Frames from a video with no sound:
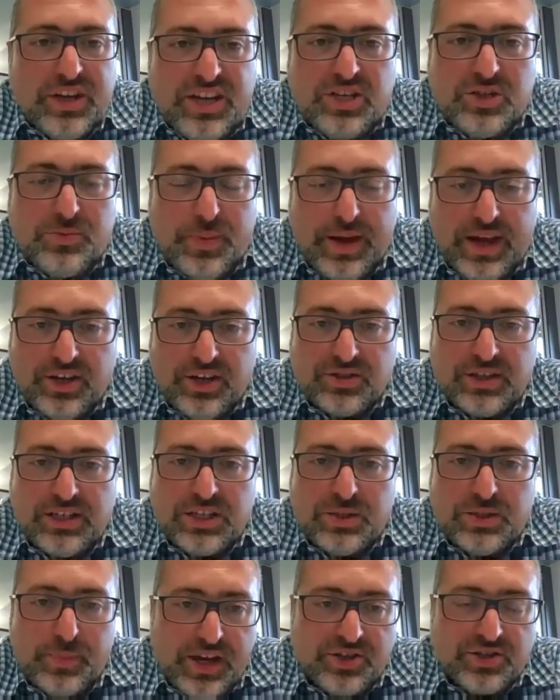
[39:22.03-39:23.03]
each patient
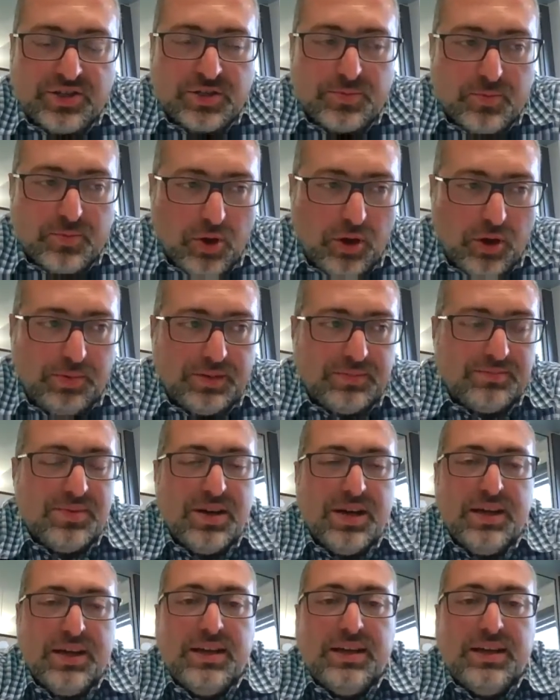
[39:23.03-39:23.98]
and each patient's problem.